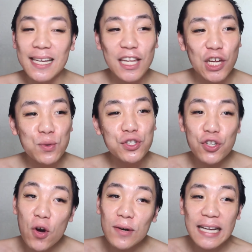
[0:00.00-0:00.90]
And he was
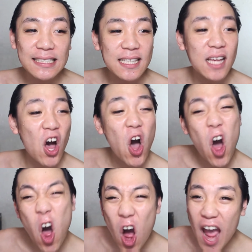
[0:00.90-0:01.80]
known as the
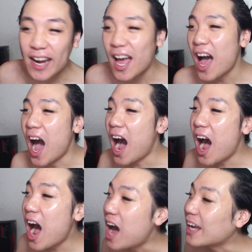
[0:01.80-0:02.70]
hot
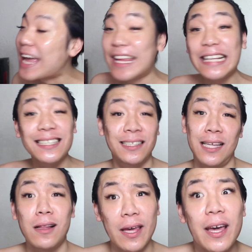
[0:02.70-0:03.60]
hunk, and he
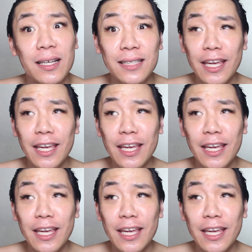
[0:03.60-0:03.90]
still is.